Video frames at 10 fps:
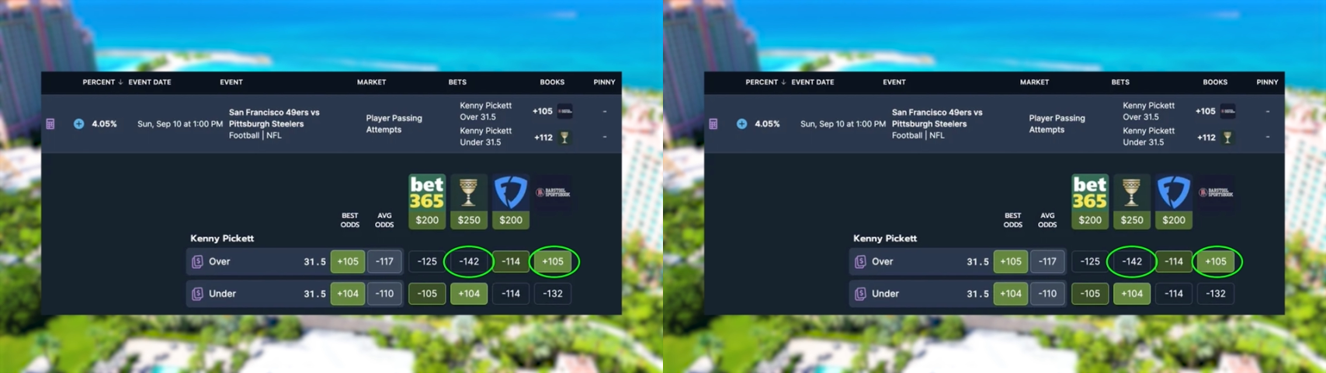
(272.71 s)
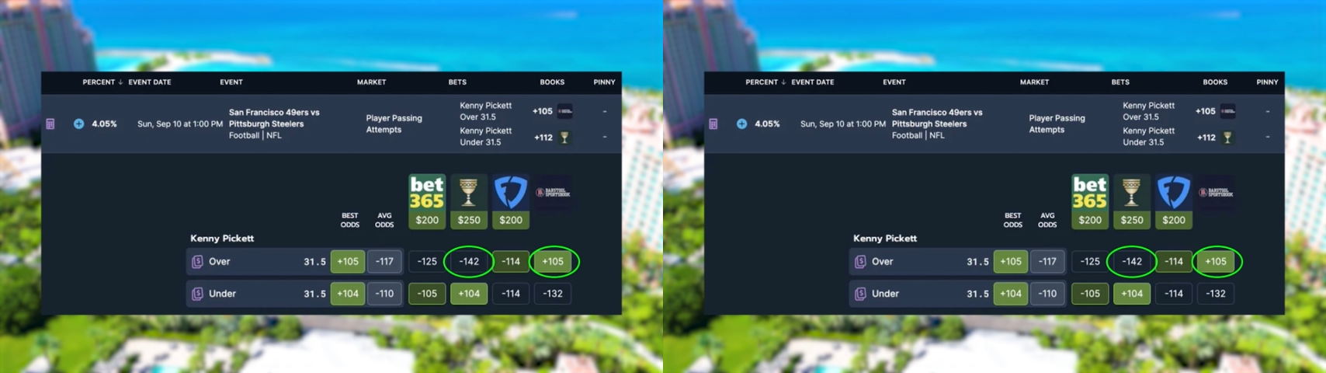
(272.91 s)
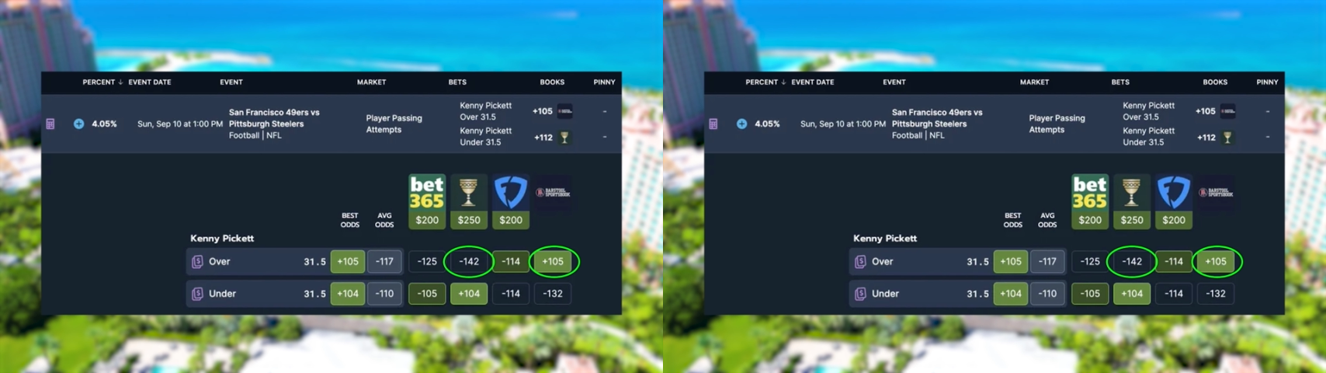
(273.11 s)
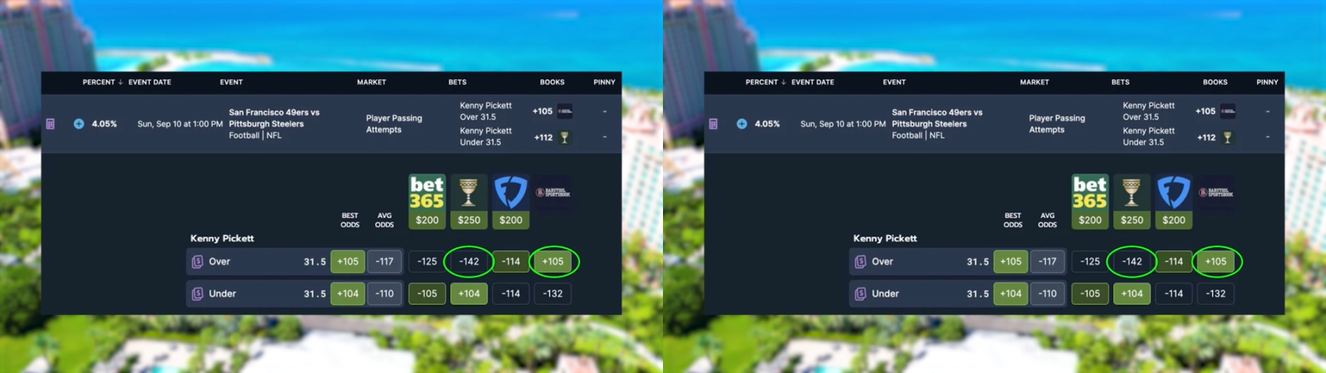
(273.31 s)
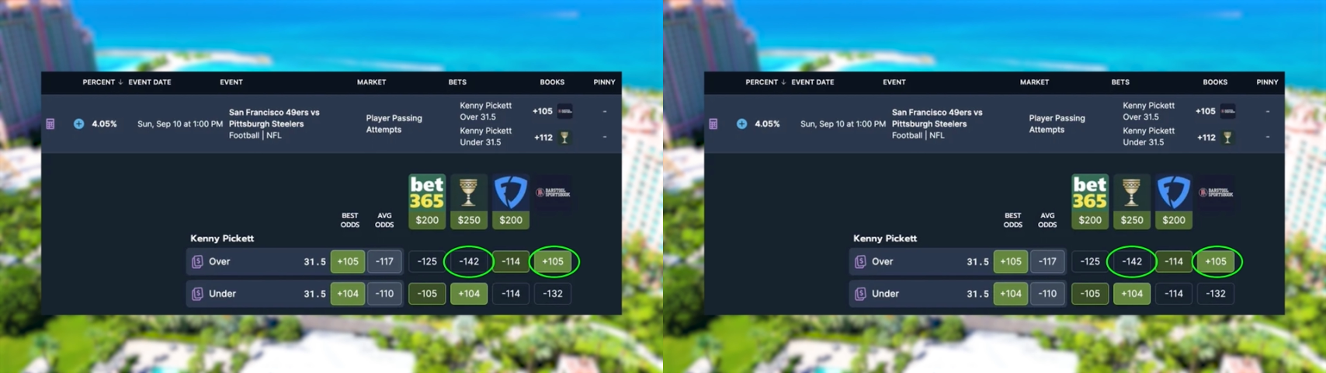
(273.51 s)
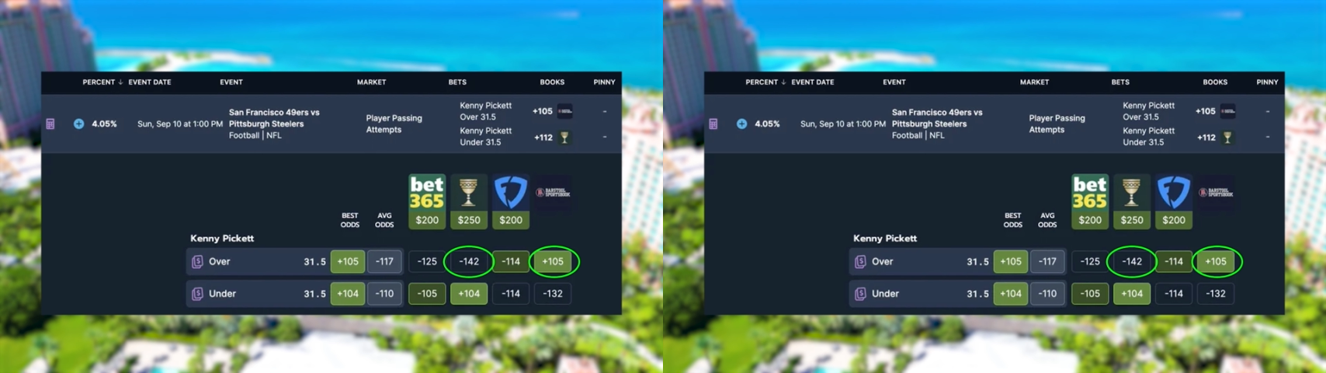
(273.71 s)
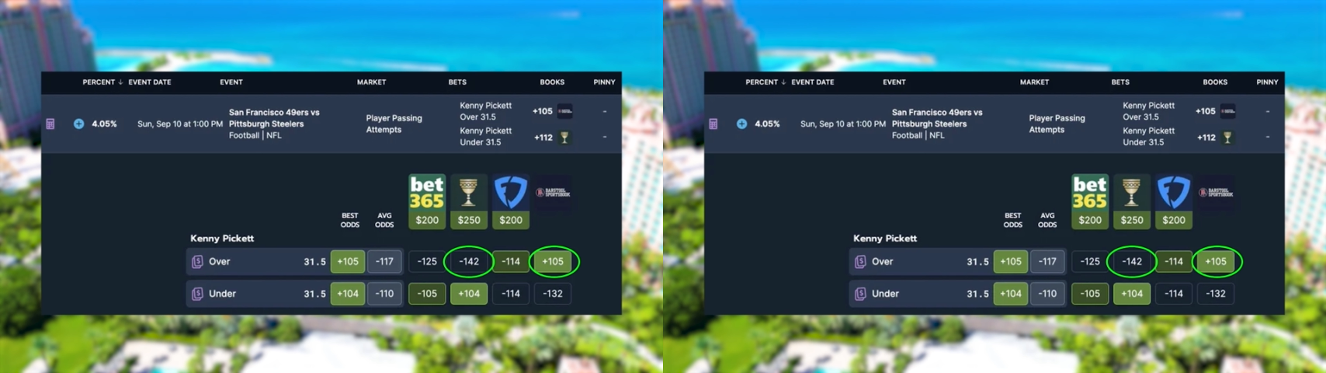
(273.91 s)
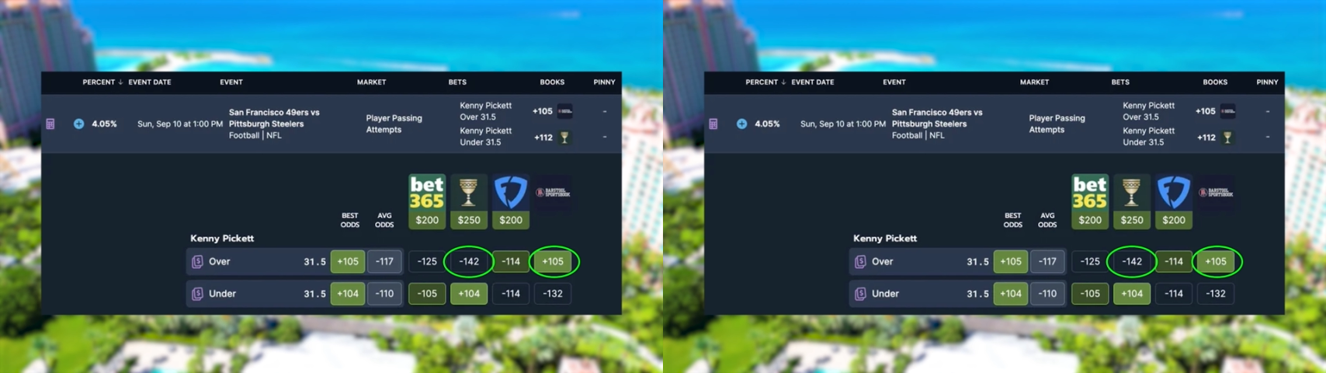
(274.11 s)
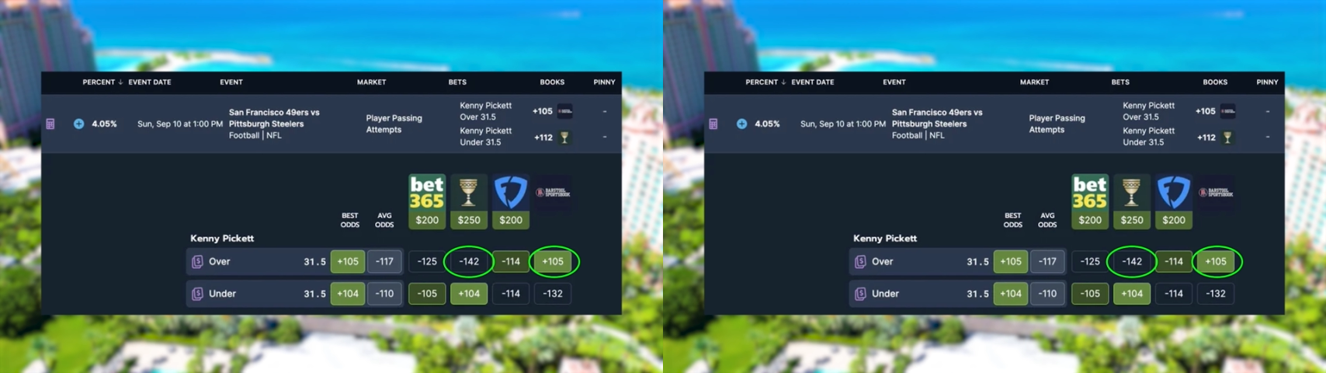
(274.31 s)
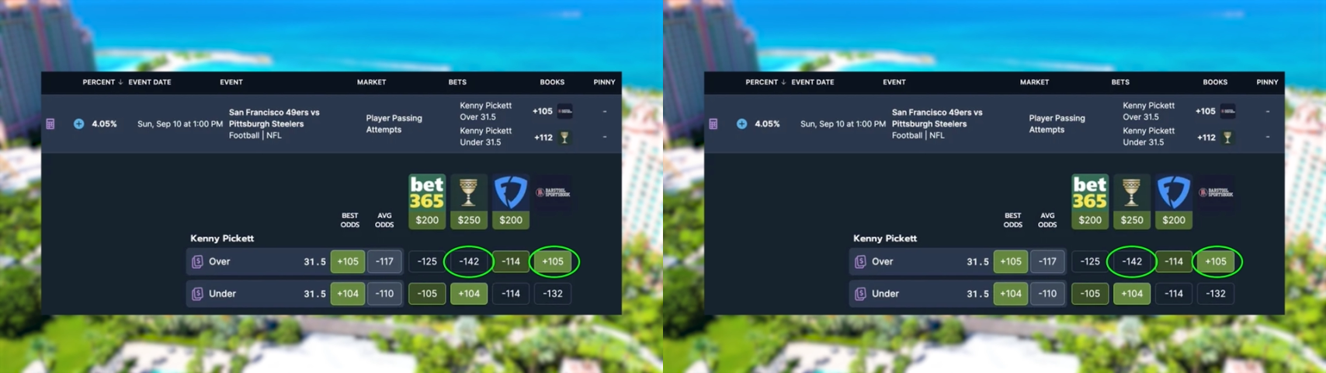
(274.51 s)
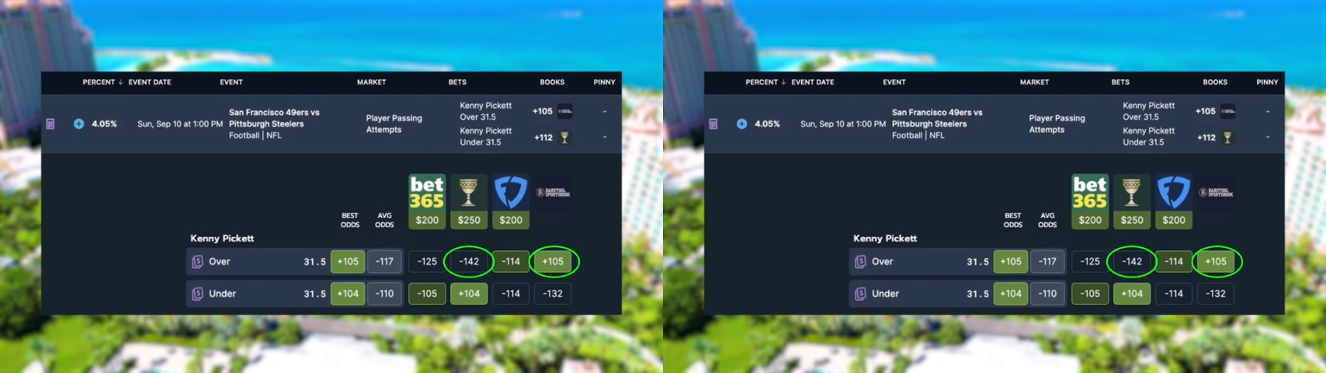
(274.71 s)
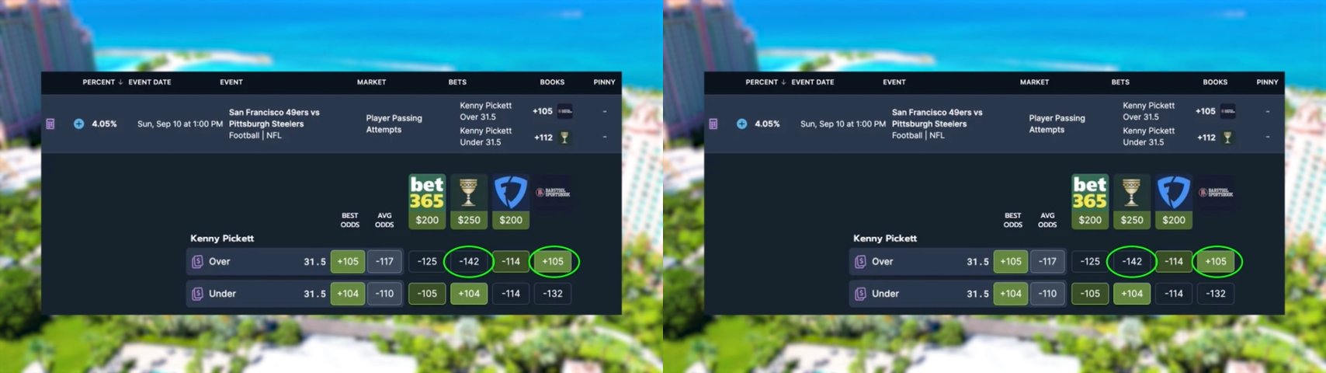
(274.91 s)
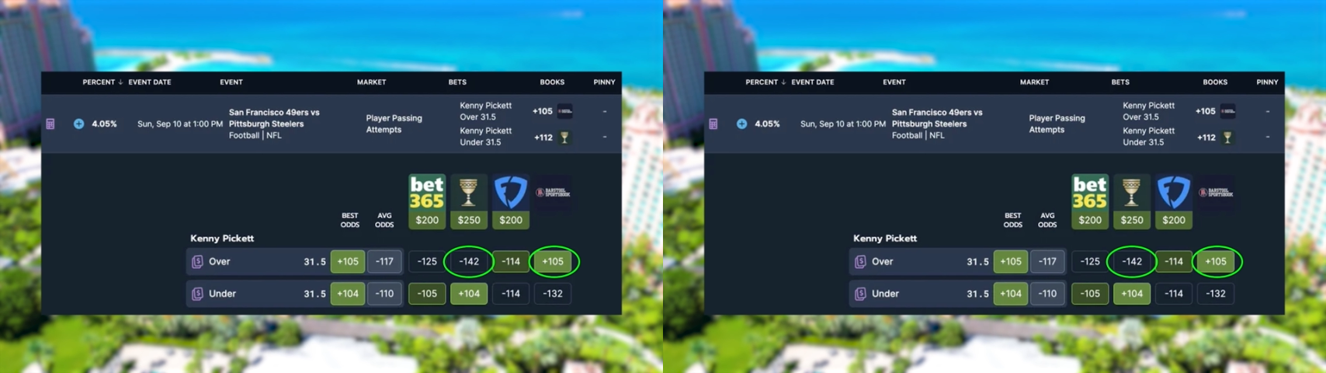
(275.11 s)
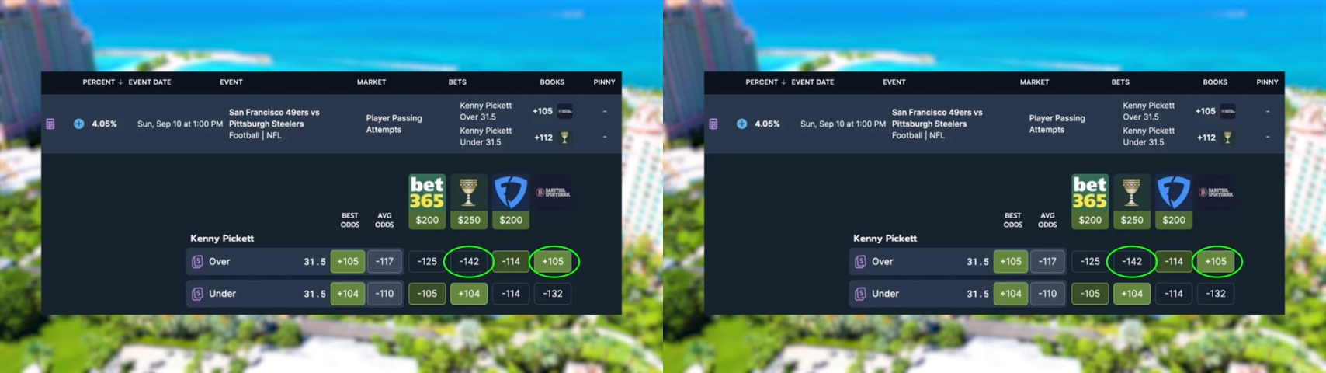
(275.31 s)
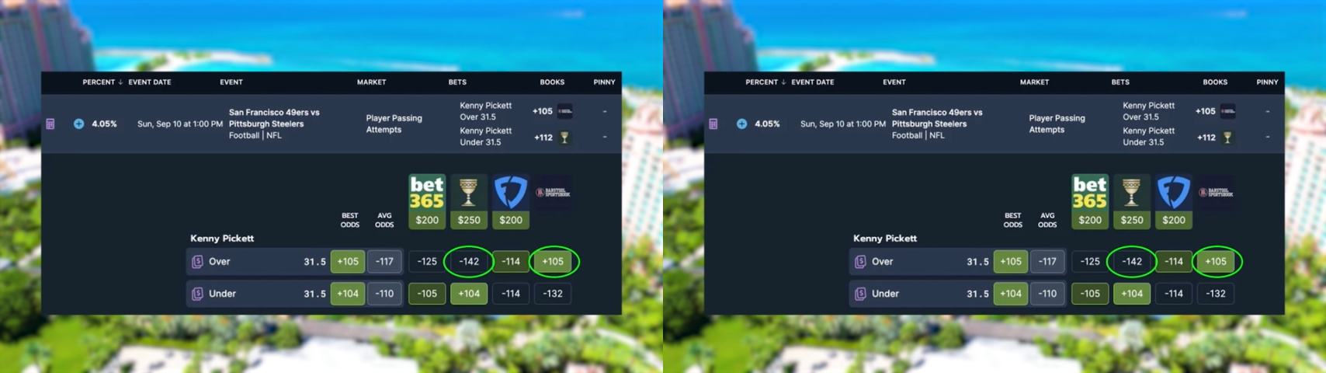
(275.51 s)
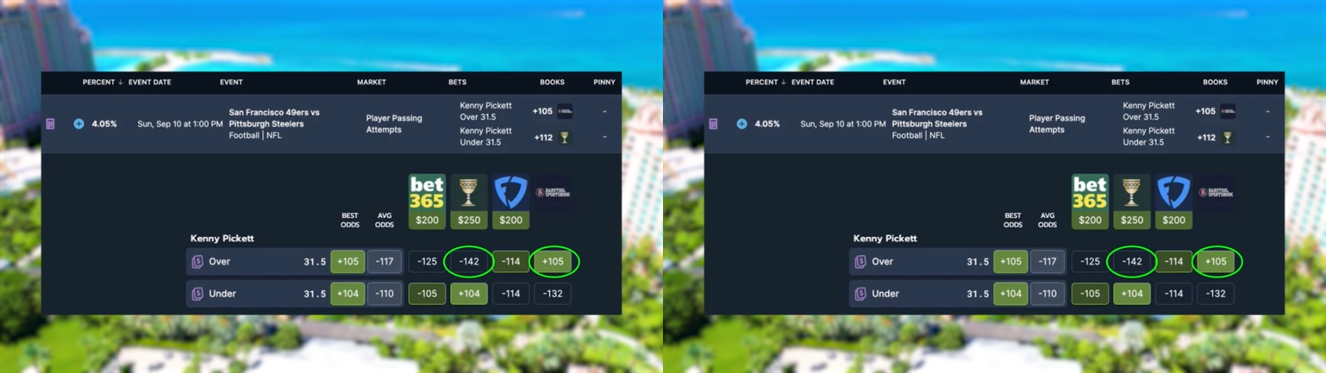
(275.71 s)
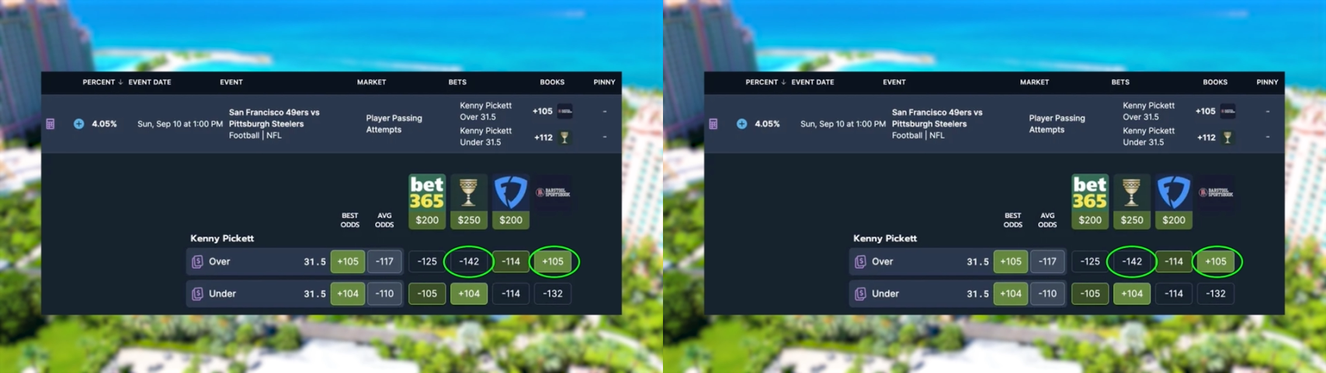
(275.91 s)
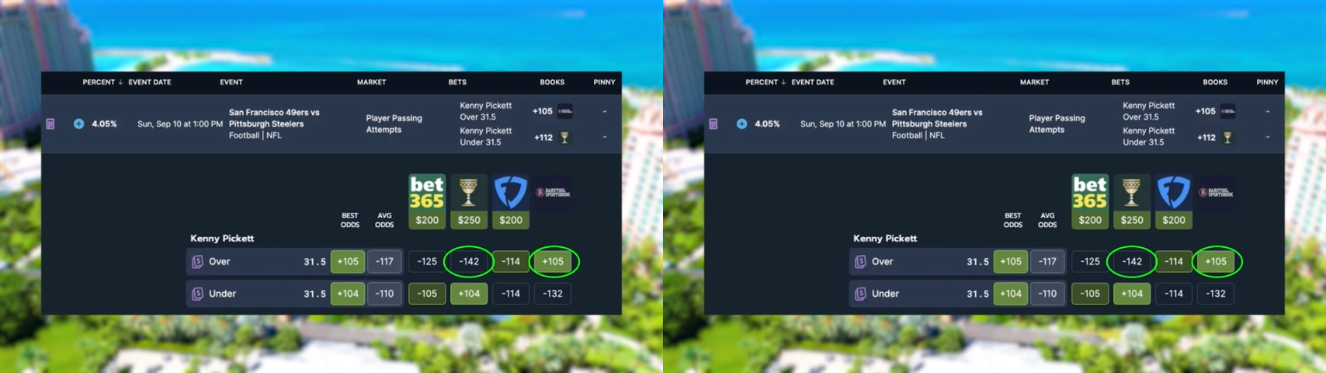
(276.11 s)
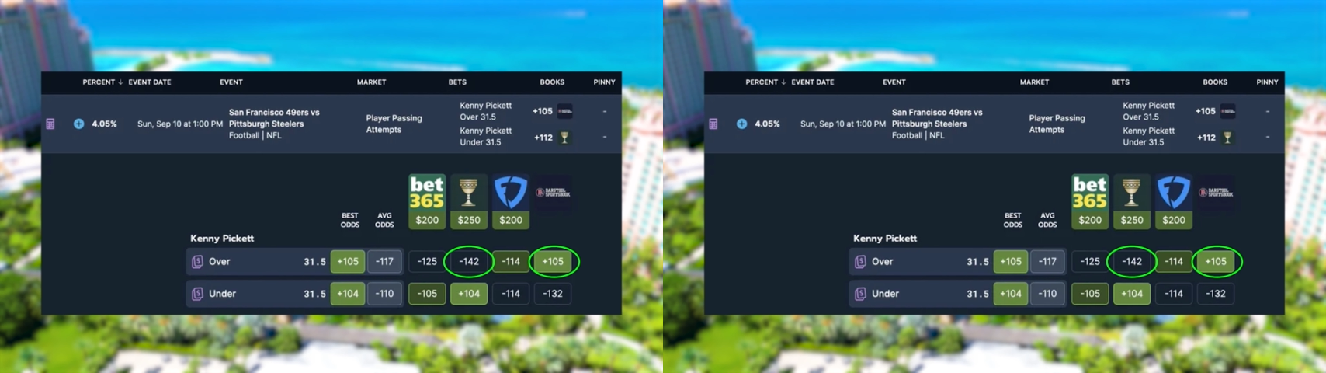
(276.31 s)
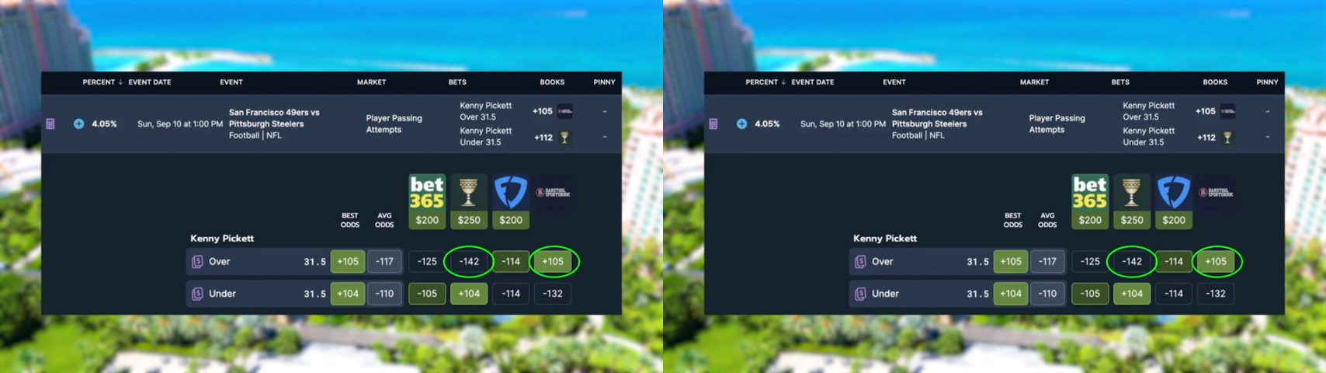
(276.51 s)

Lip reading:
Nobody's mouth can be seen.